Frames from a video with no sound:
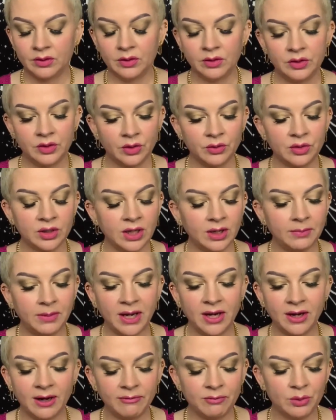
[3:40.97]
Don't try to
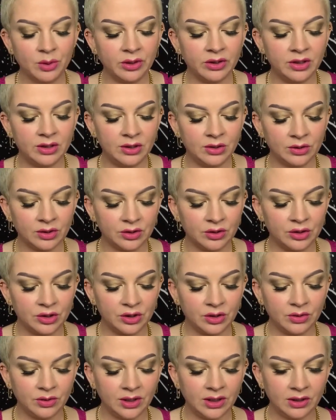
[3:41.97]
bite off more than you can
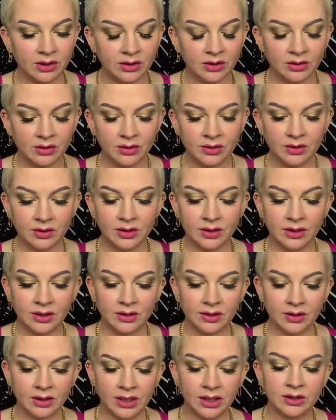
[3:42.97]
chew here,
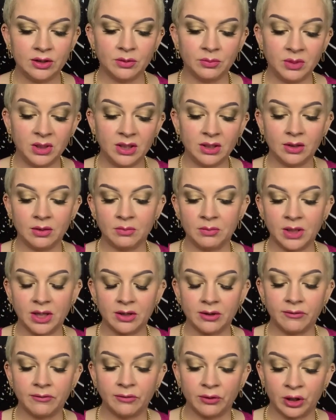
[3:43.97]
and you'll be on
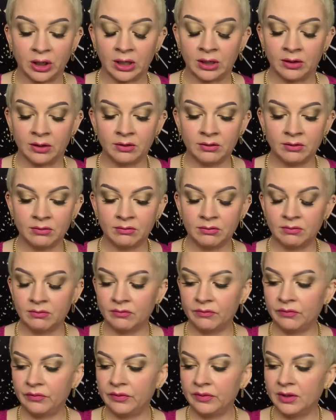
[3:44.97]
better footing.
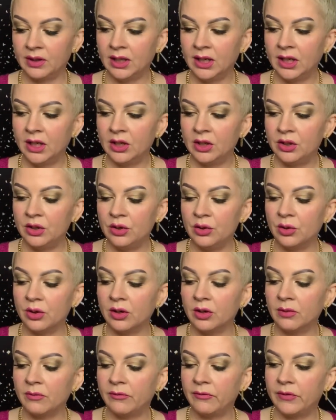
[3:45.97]

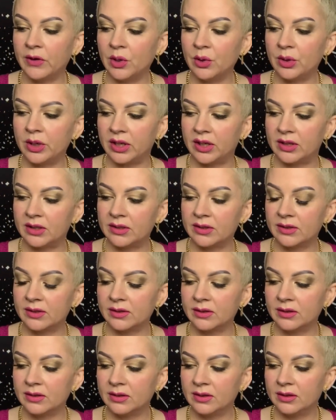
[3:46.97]
Your
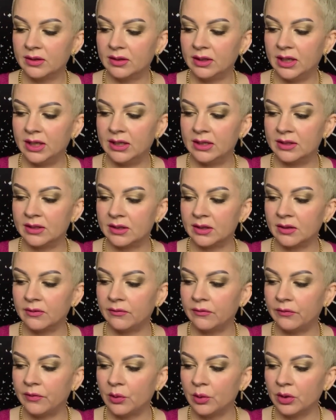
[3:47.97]
focus is the
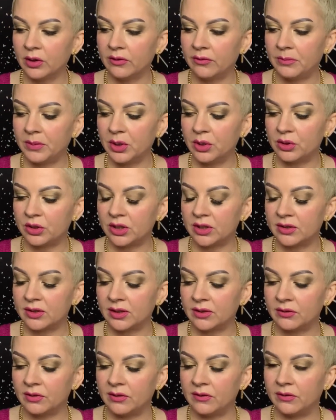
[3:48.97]
Four of Potions
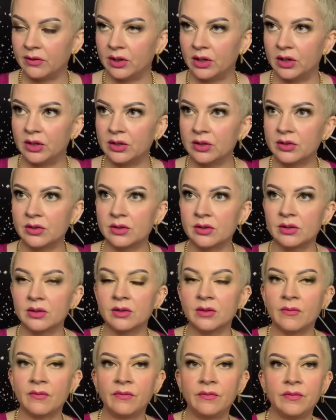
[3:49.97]
in reverse.
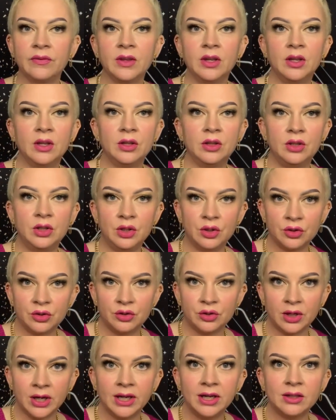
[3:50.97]
You're
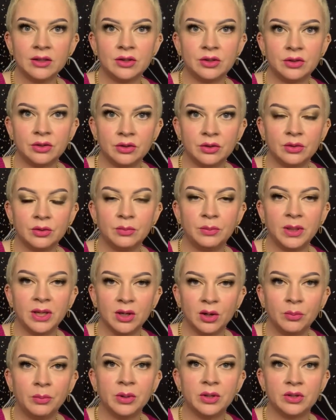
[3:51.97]
trying to be
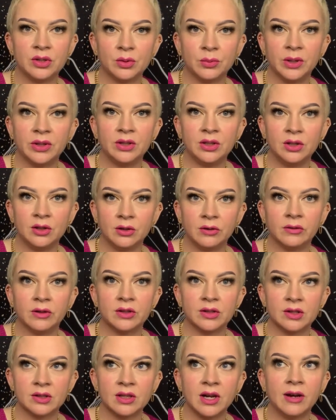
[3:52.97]
open to what the
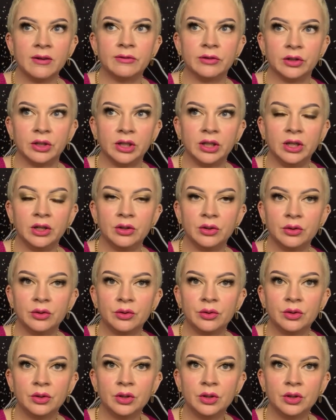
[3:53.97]
universe is offering you.